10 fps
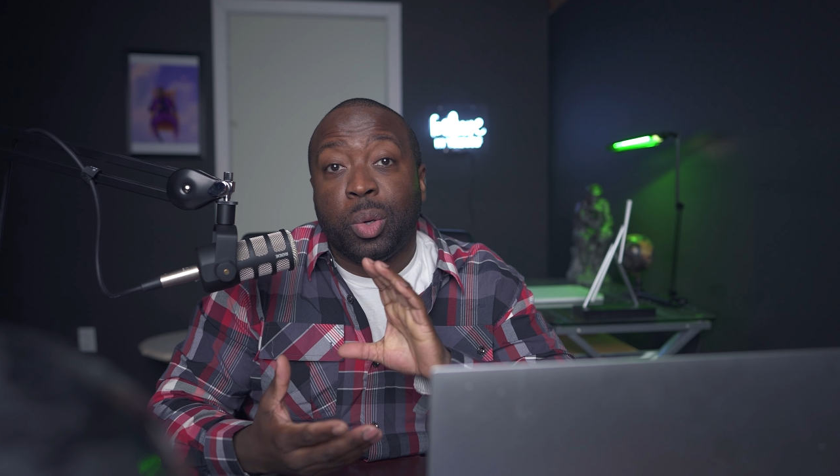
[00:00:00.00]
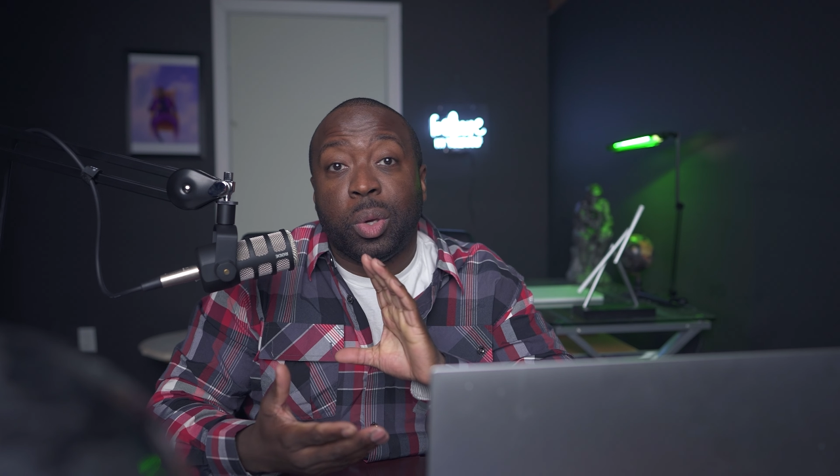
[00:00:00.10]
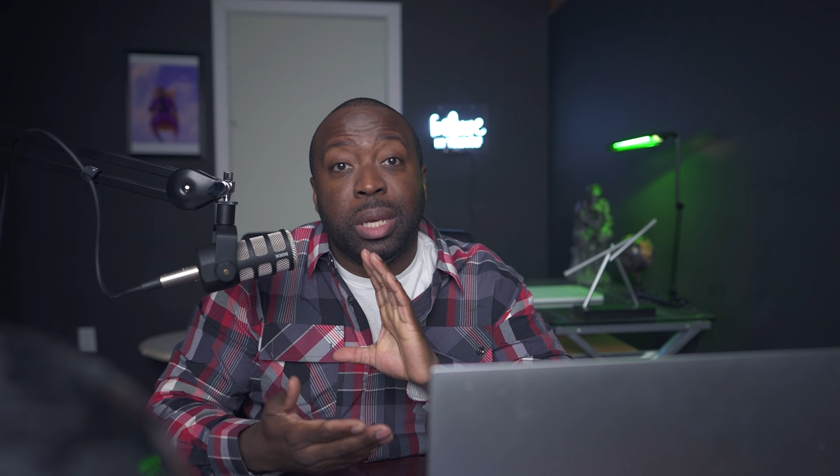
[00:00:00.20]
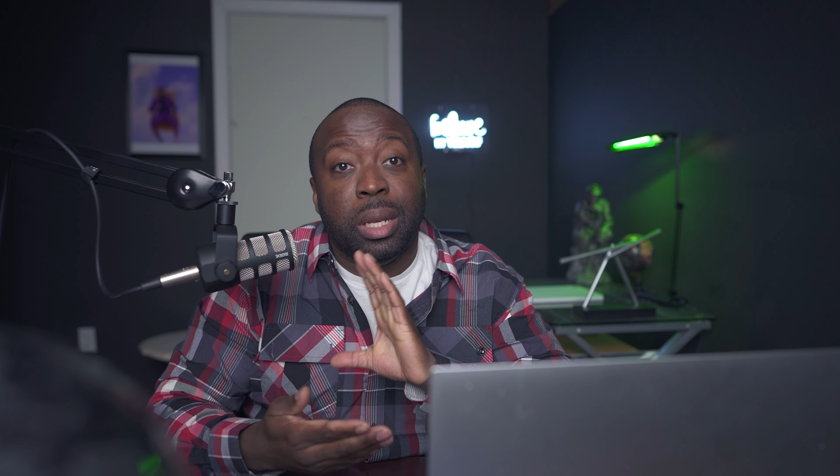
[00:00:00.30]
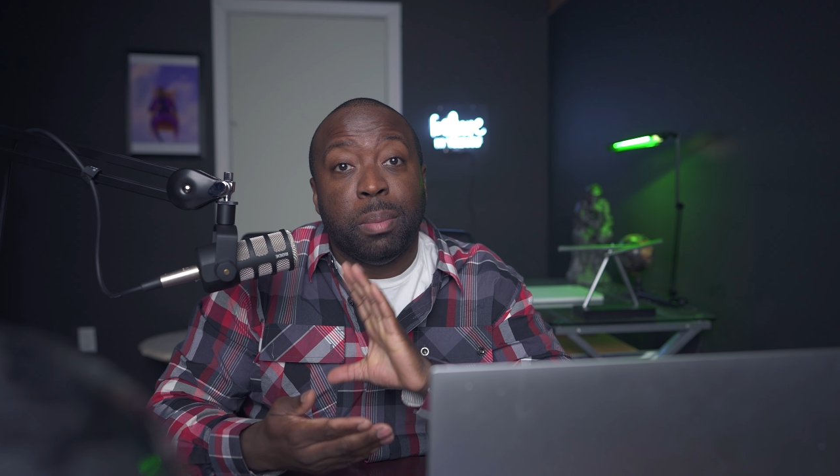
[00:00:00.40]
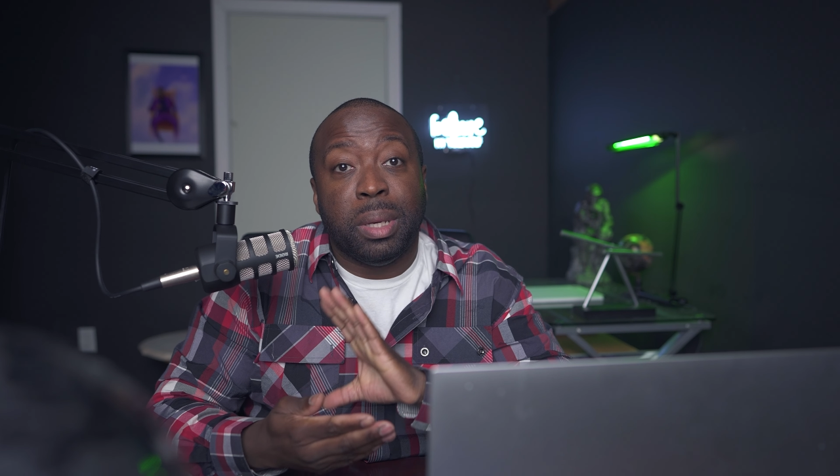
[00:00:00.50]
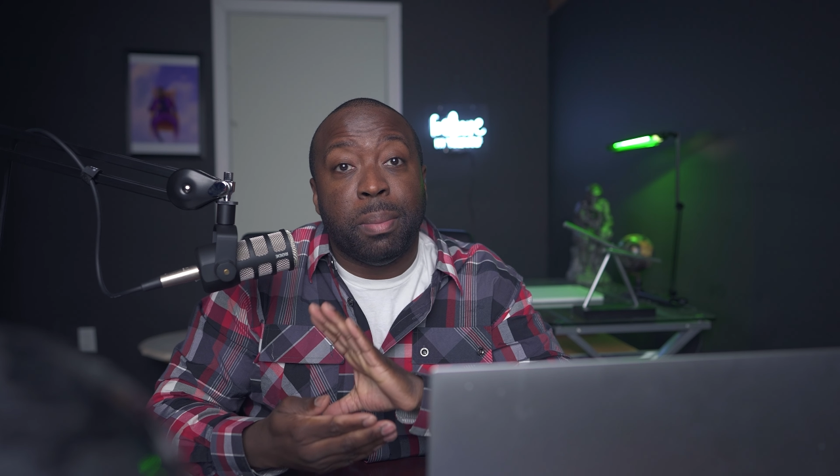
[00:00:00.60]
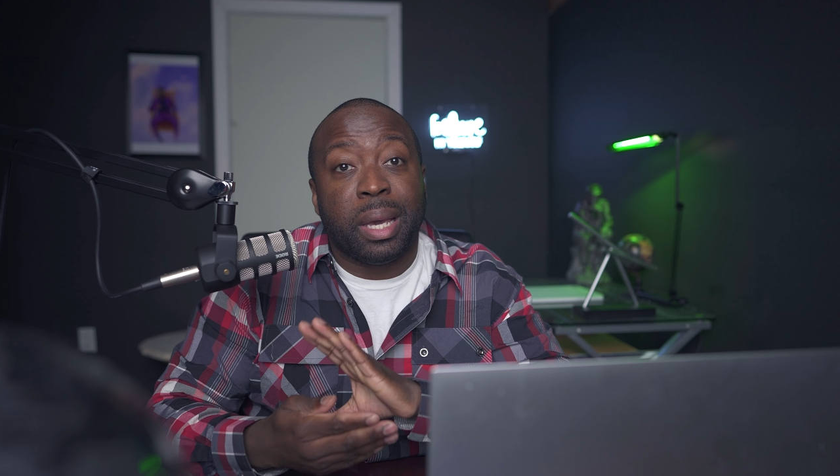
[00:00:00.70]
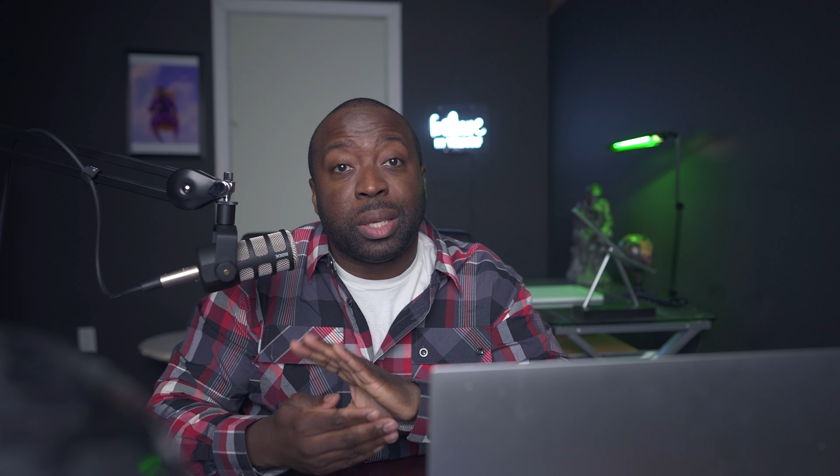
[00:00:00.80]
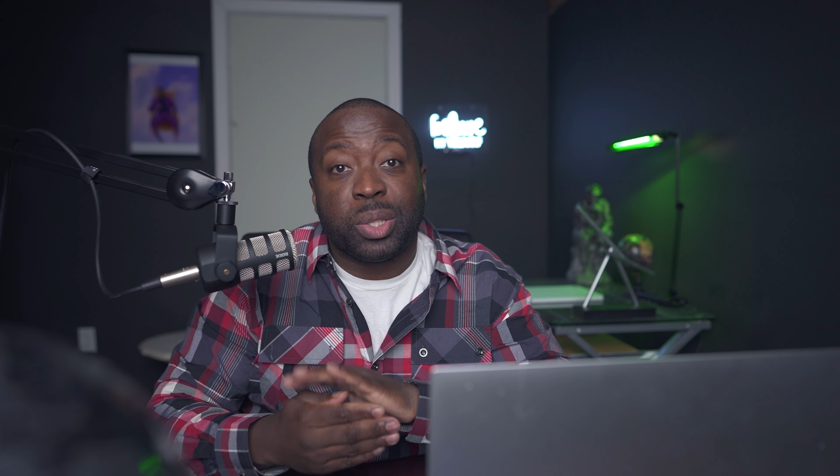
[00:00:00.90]
You need to be
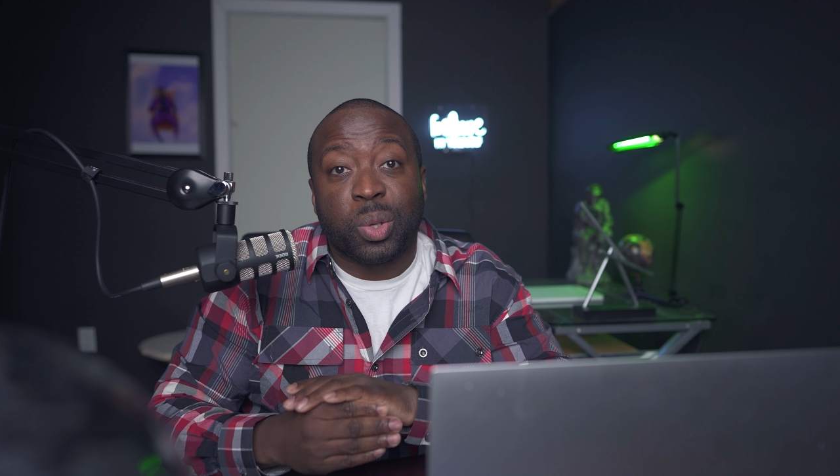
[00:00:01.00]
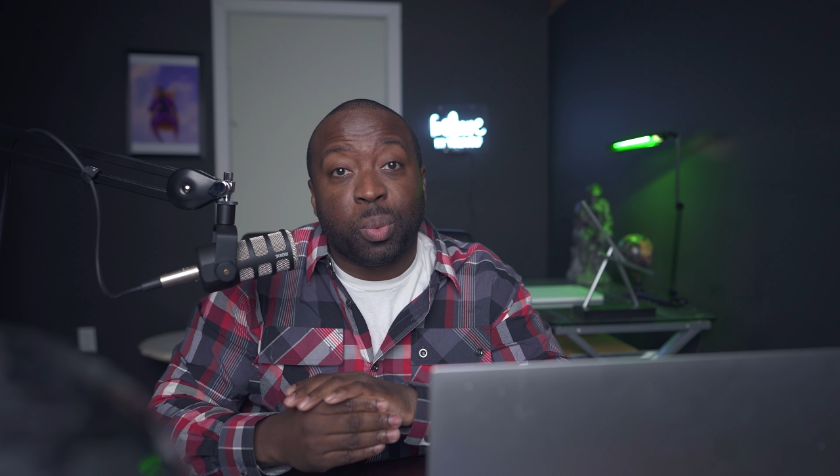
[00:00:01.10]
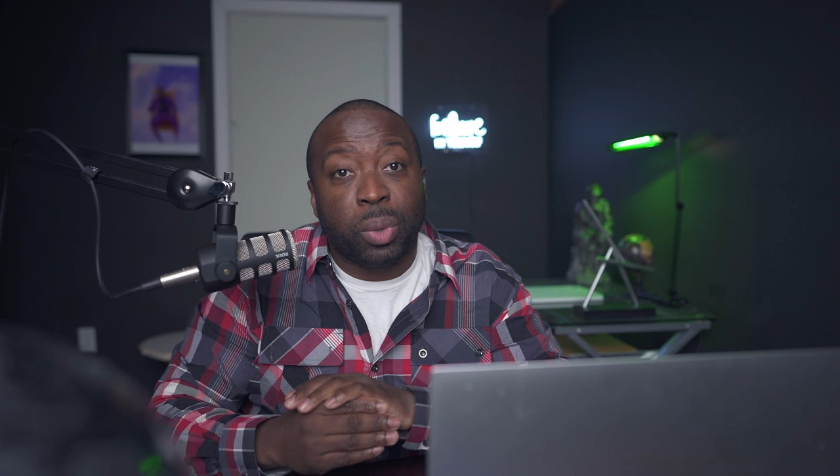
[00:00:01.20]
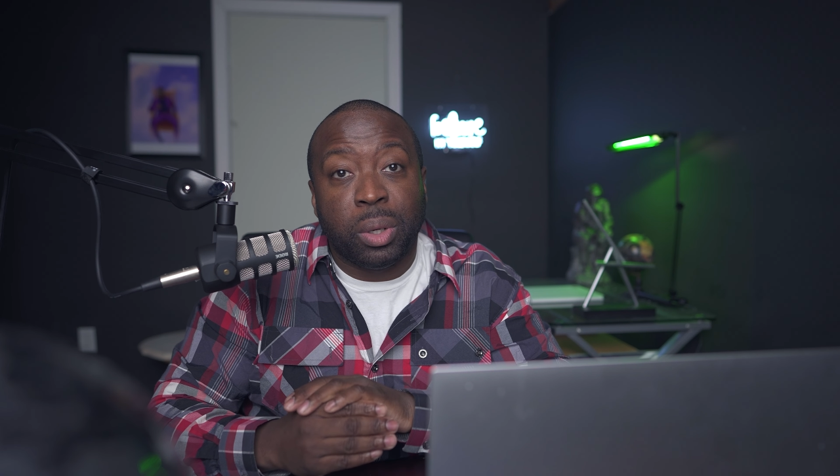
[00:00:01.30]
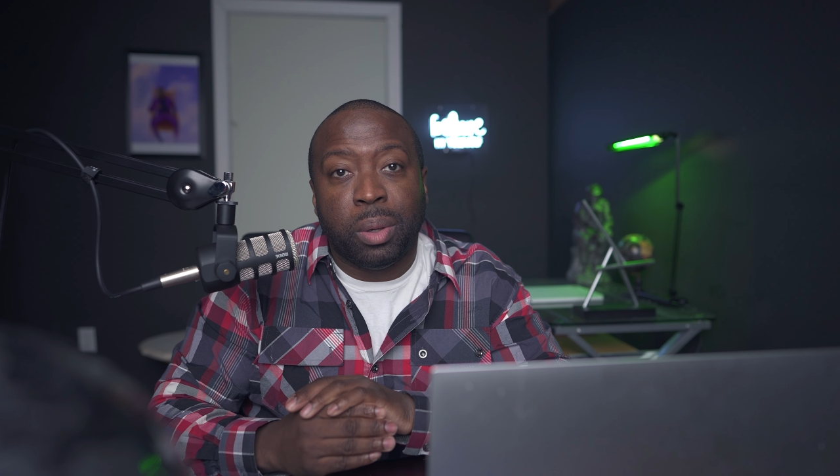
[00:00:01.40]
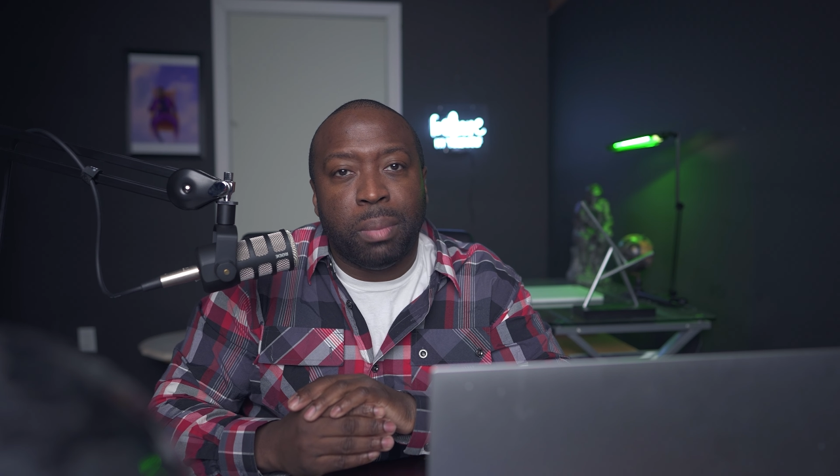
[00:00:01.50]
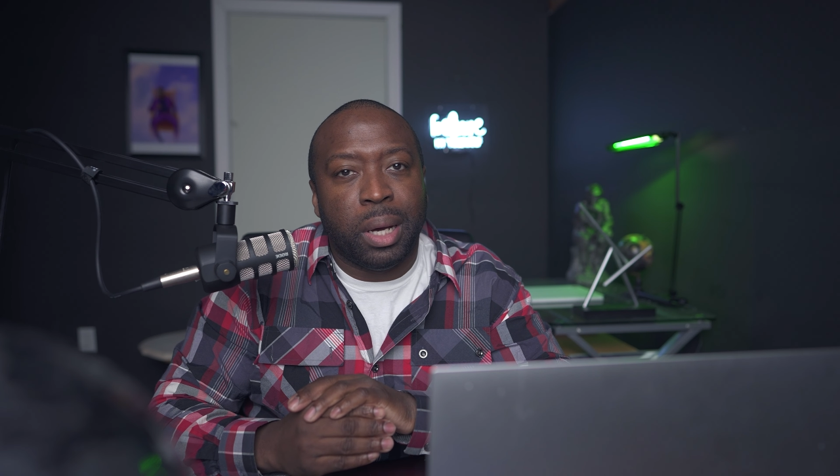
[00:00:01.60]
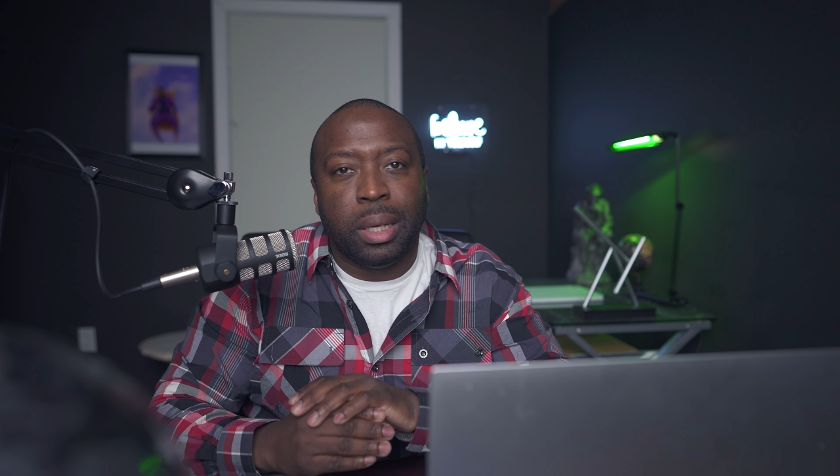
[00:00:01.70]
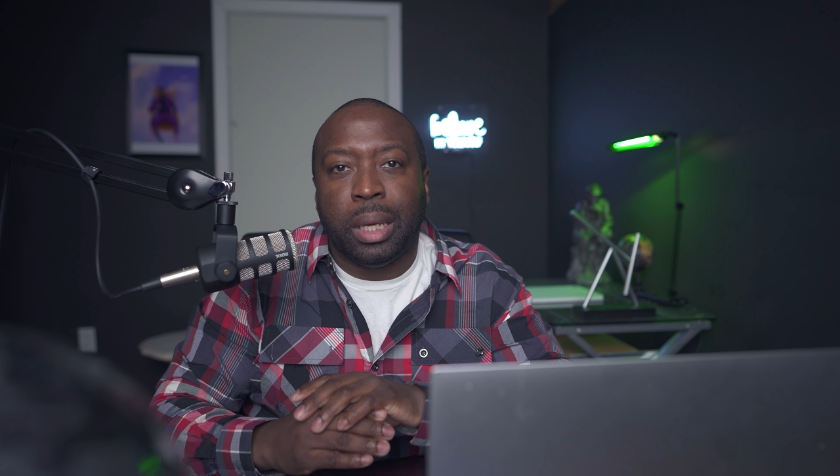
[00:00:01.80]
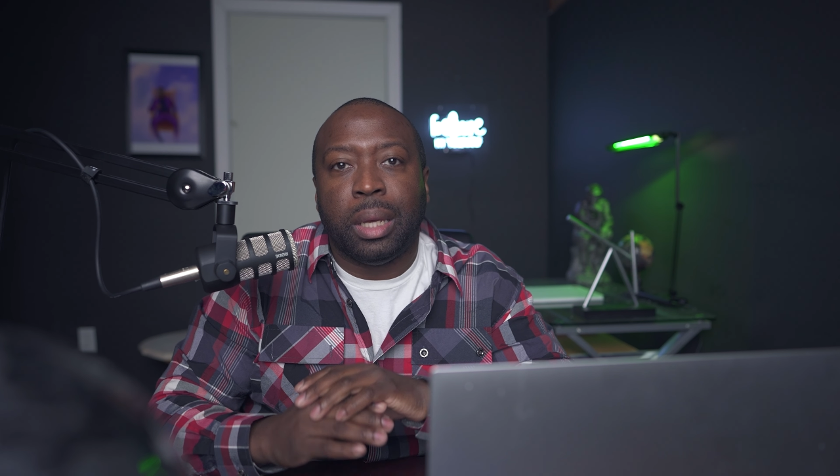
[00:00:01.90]
making some real
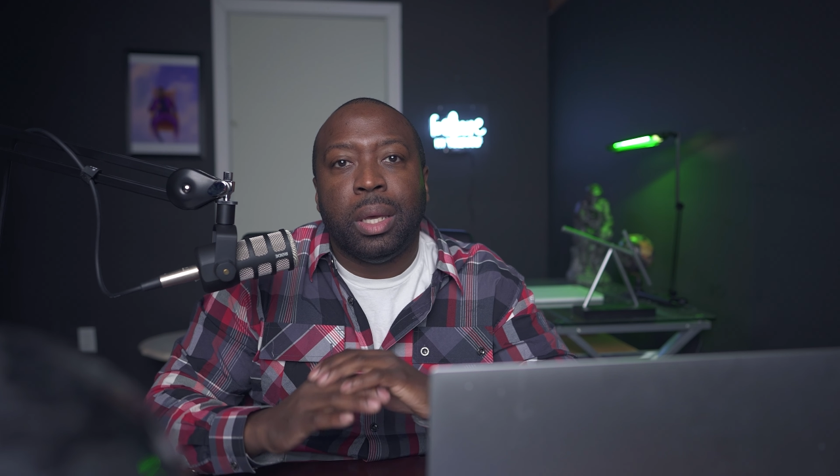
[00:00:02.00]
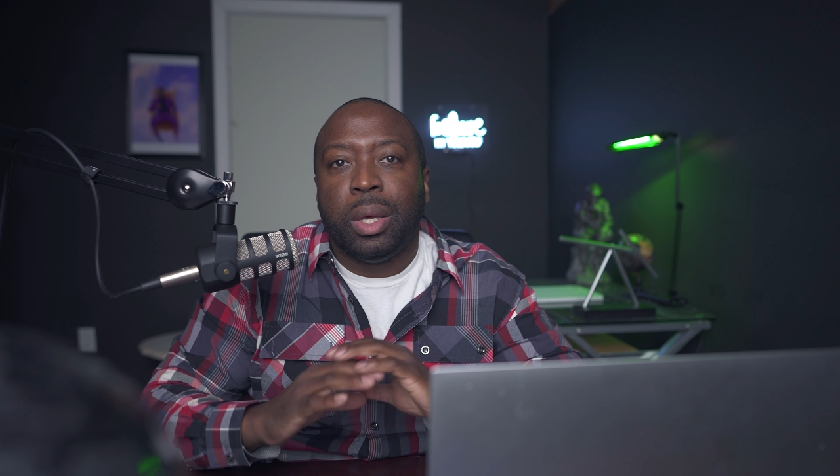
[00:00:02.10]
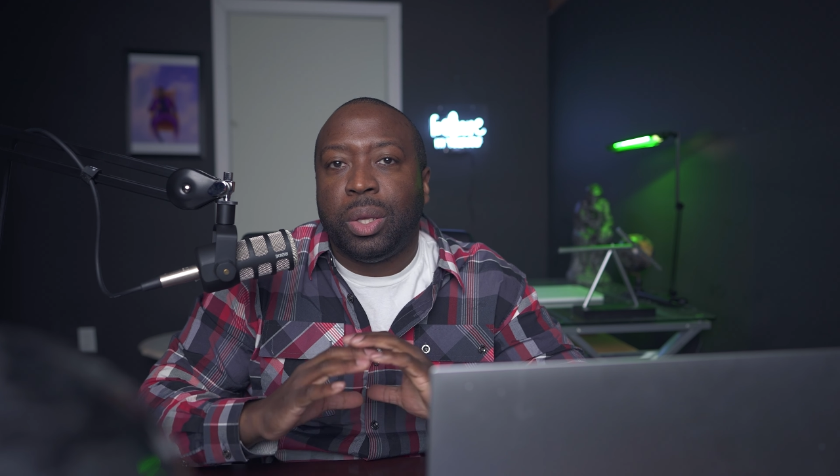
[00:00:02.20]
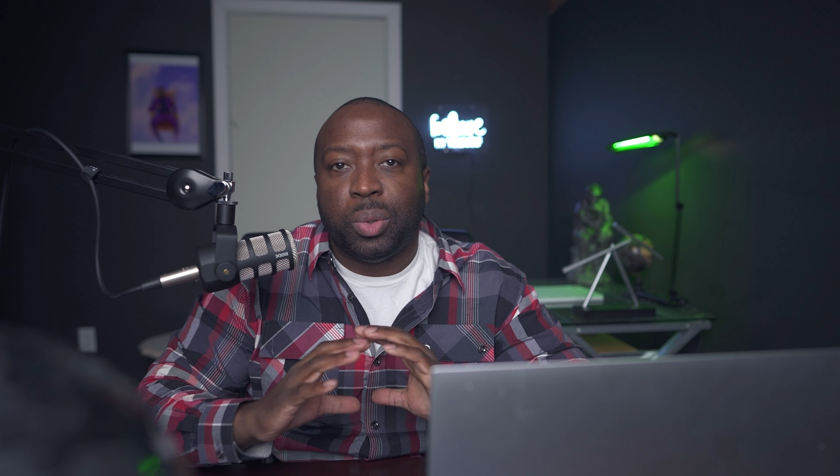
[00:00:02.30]
money.